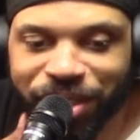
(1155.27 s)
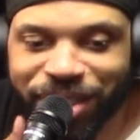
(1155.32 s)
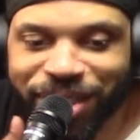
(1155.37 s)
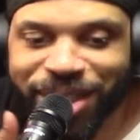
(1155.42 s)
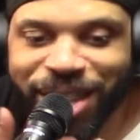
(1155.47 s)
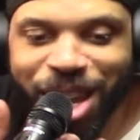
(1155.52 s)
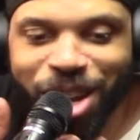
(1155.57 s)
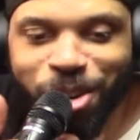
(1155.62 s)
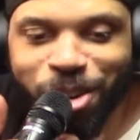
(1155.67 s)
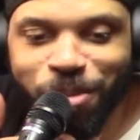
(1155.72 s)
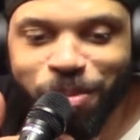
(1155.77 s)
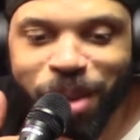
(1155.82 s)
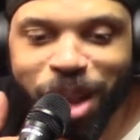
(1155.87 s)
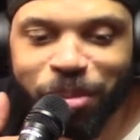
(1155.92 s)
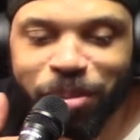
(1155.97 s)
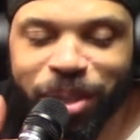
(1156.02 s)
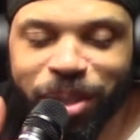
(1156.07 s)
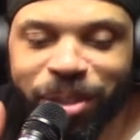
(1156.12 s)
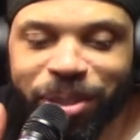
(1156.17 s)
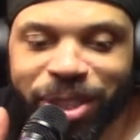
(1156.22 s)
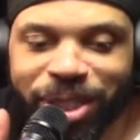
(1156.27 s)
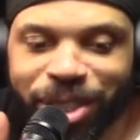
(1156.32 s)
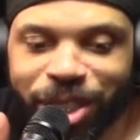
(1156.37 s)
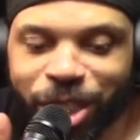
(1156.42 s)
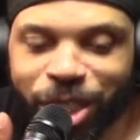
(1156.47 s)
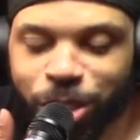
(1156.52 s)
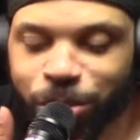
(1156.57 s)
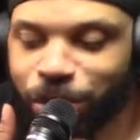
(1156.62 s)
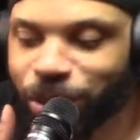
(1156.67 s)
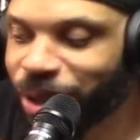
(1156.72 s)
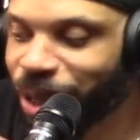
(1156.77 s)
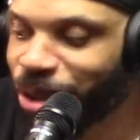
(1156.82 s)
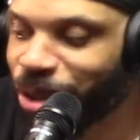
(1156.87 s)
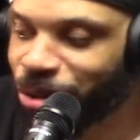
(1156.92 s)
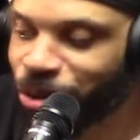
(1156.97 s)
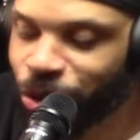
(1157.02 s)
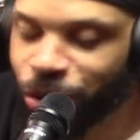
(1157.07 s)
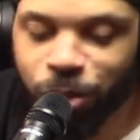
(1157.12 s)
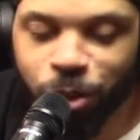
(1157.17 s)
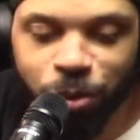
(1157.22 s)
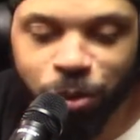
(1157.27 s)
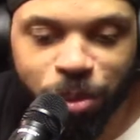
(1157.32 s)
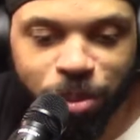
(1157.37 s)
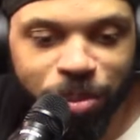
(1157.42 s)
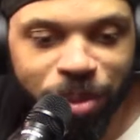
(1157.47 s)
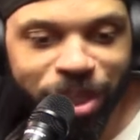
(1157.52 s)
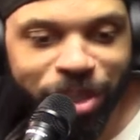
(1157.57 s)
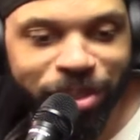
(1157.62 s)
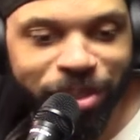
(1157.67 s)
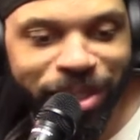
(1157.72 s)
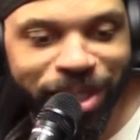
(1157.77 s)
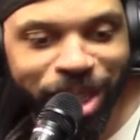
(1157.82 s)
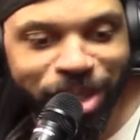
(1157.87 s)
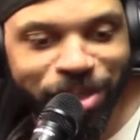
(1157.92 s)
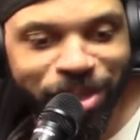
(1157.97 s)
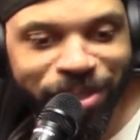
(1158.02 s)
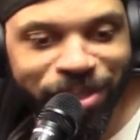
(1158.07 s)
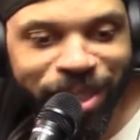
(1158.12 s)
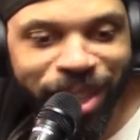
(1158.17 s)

This kind of remind me of Untouchables. I don't know if you're yeah, familiar with that. Yeah.